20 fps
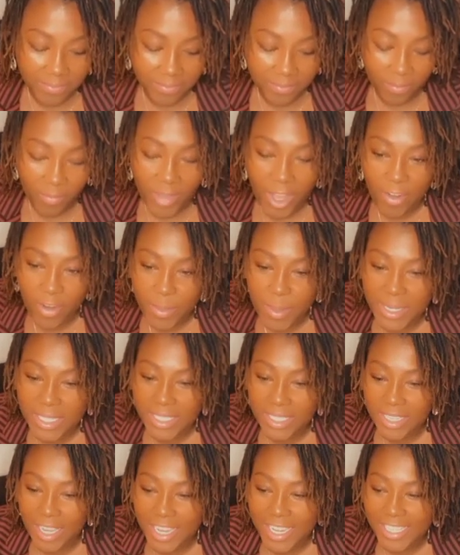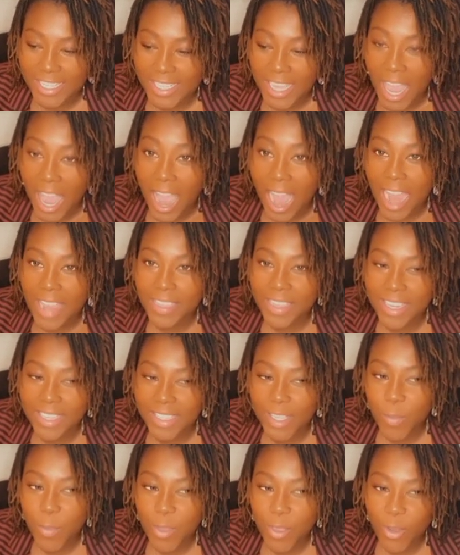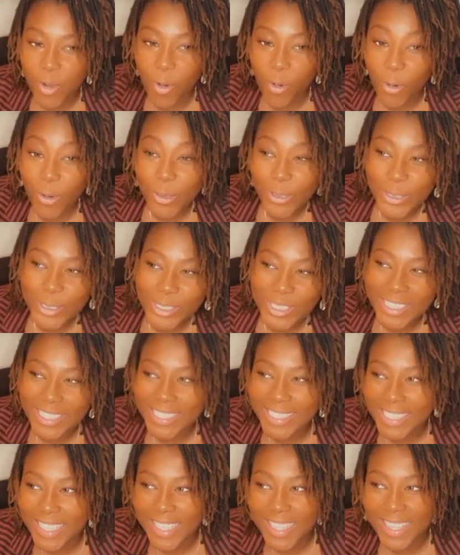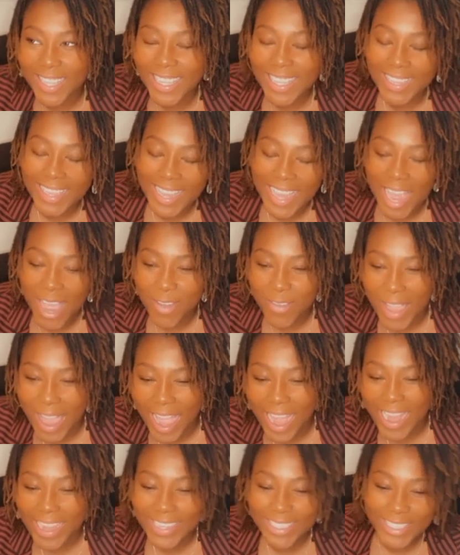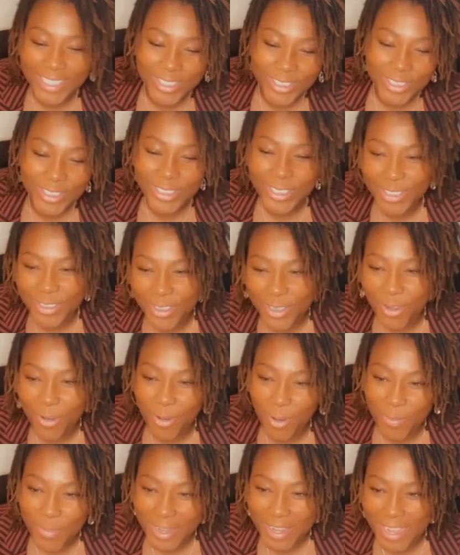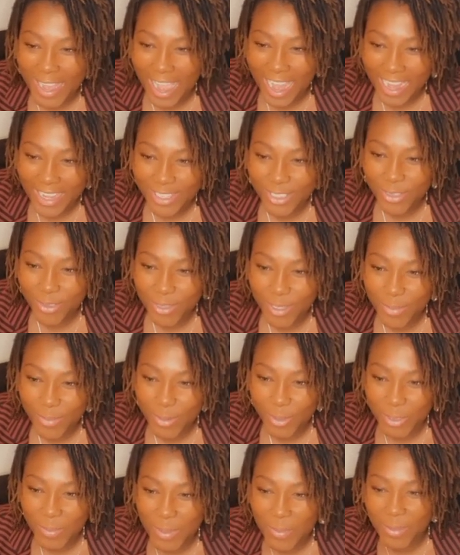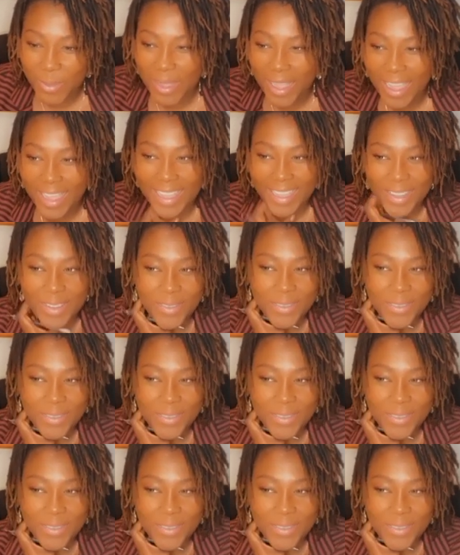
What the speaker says: Everybody's nice. I think some of the girls, like, they have attitude, you know, the Caribbean attitude that most people have.